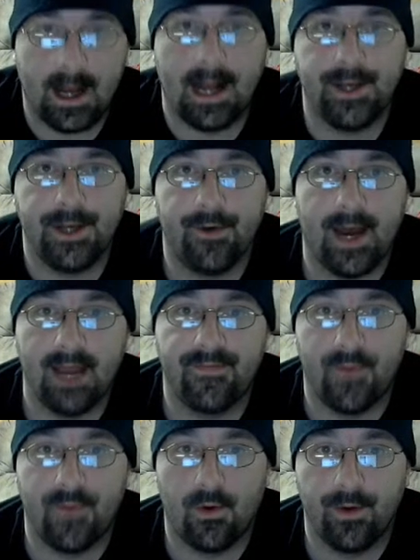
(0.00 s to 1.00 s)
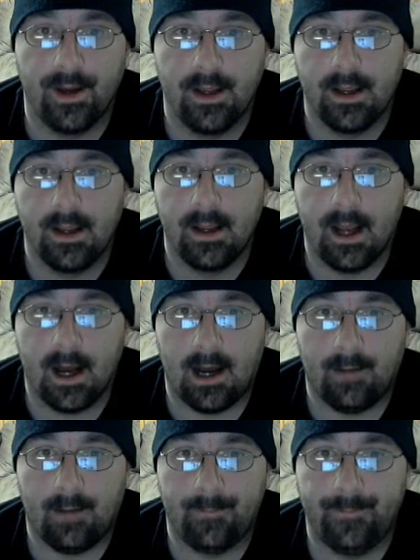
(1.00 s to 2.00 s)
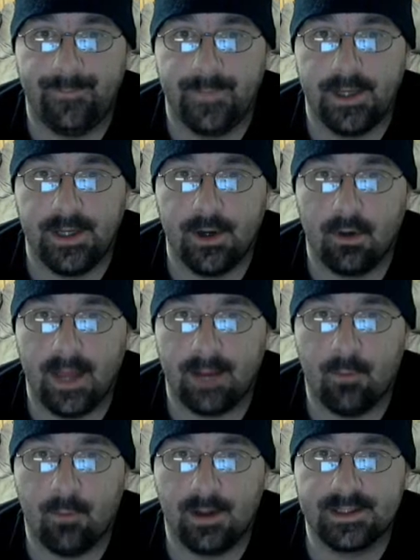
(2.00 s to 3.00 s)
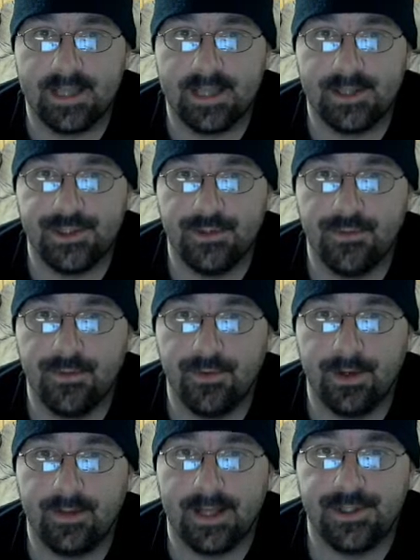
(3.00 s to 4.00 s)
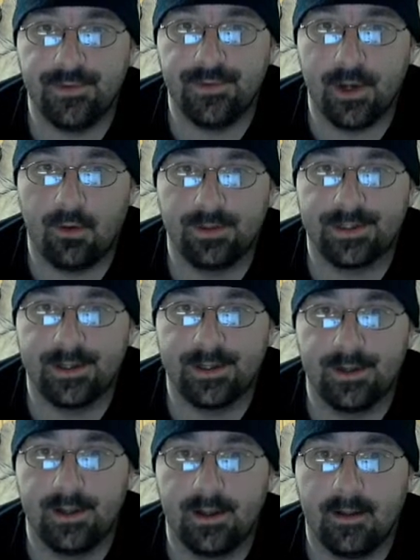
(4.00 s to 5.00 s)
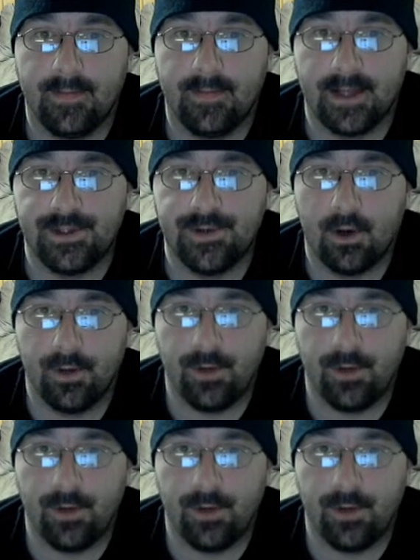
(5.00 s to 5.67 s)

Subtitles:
on your iPhone, like ones that you don't